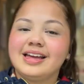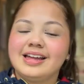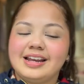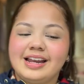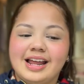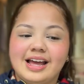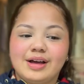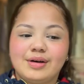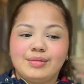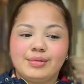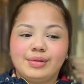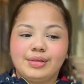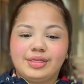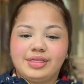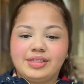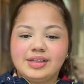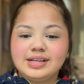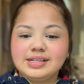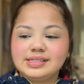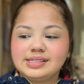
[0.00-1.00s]
Now,
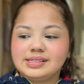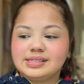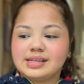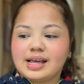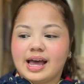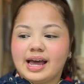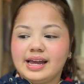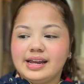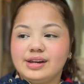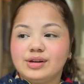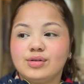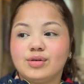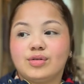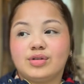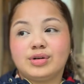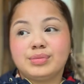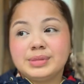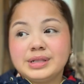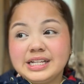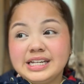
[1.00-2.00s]
this I
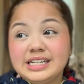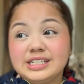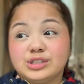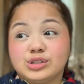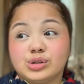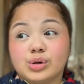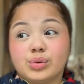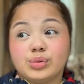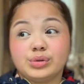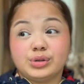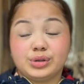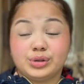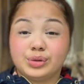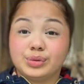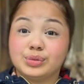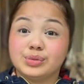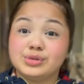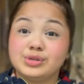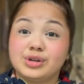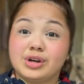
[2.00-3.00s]
normally don't
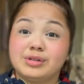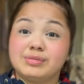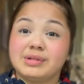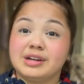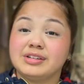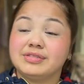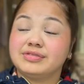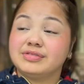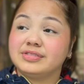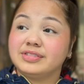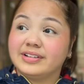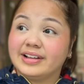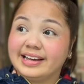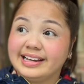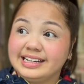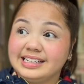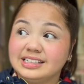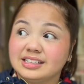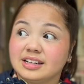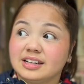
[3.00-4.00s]
use on my
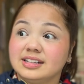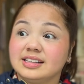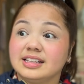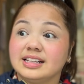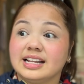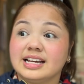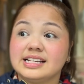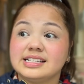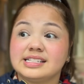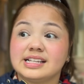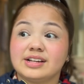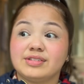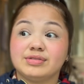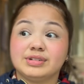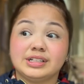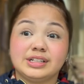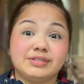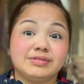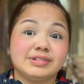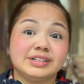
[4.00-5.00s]
flight unless I
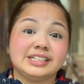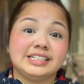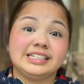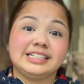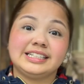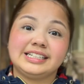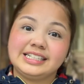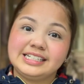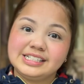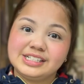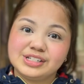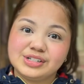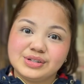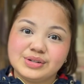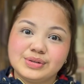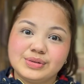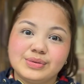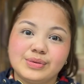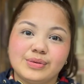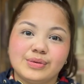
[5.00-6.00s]
really, really need
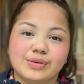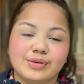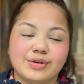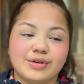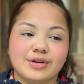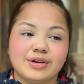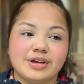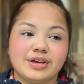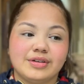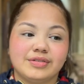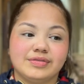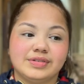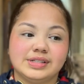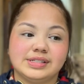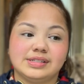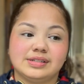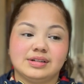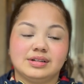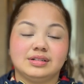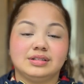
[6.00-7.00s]
to, or if
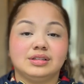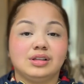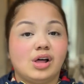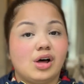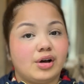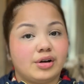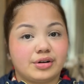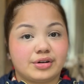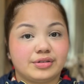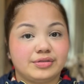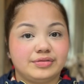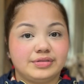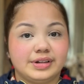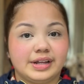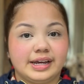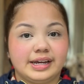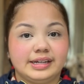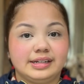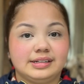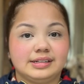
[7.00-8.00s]
it's a longer
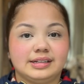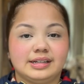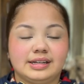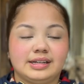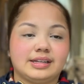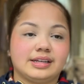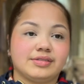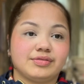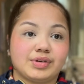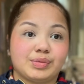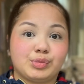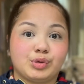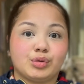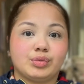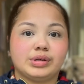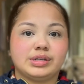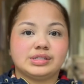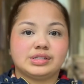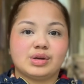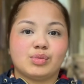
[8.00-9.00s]
flight, like if I'm
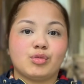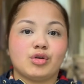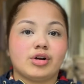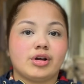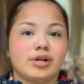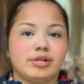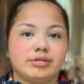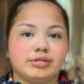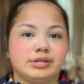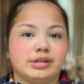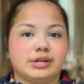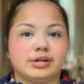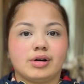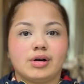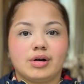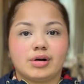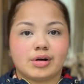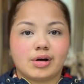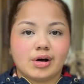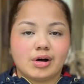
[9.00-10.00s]
going somewhere other than
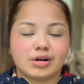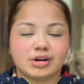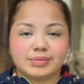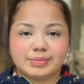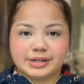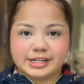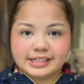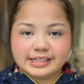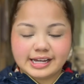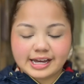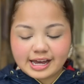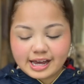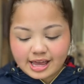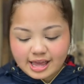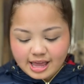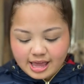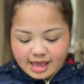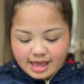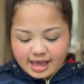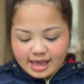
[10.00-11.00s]
Hong Kong or Manila,
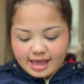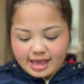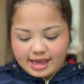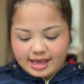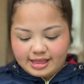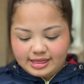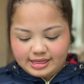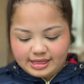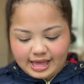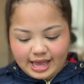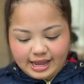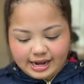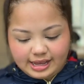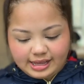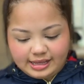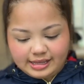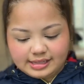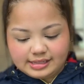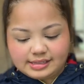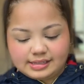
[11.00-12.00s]
and that
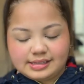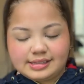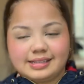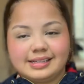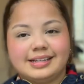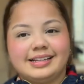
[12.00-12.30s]
is